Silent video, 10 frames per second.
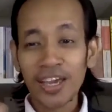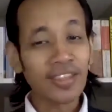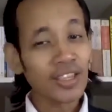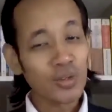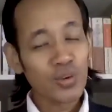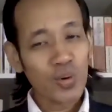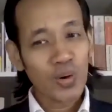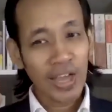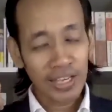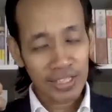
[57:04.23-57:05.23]
and then
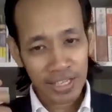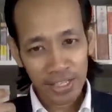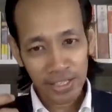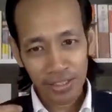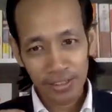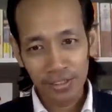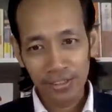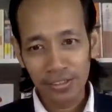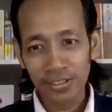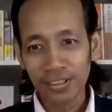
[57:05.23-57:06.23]
you exhale
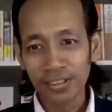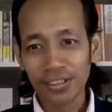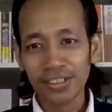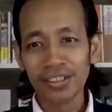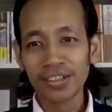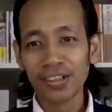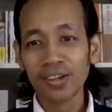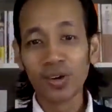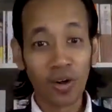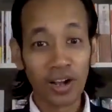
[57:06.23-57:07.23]

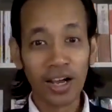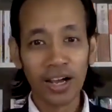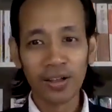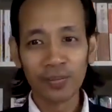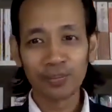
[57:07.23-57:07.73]
longer.